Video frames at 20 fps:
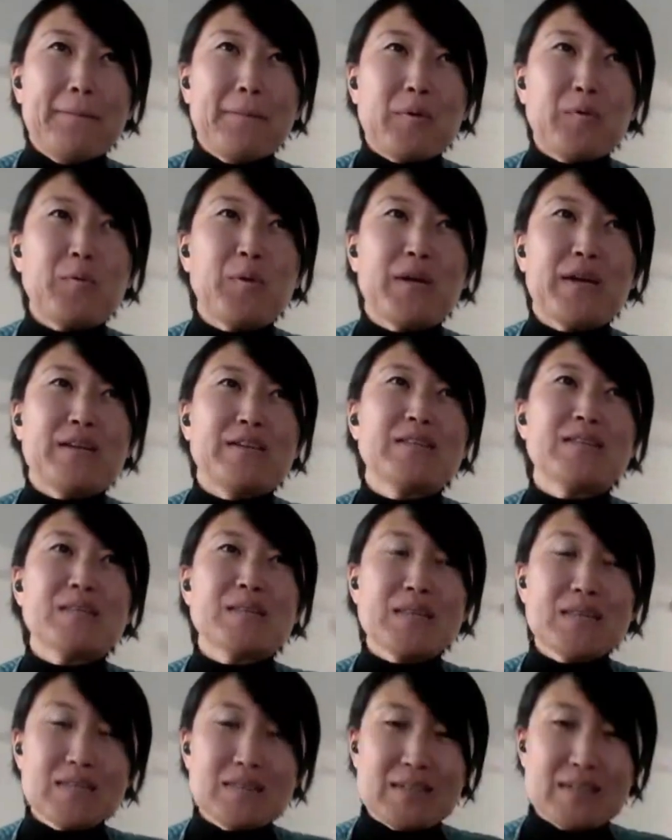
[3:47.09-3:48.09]
we are
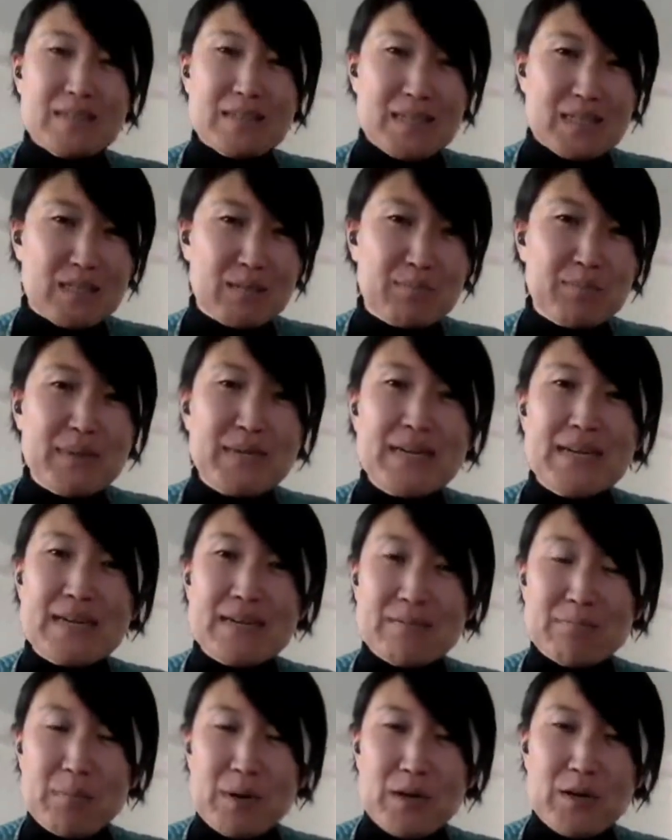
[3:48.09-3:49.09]
still in the
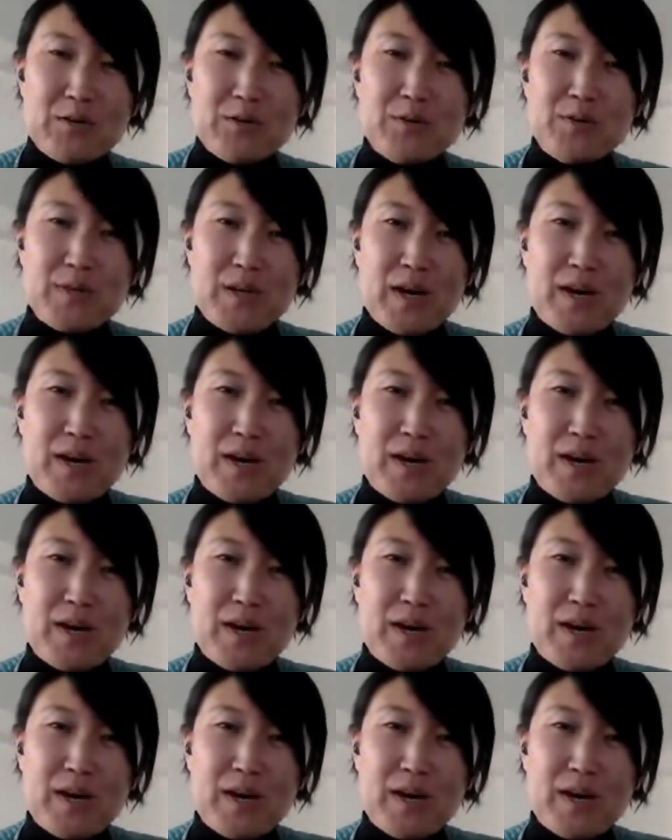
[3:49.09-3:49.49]
spinning mode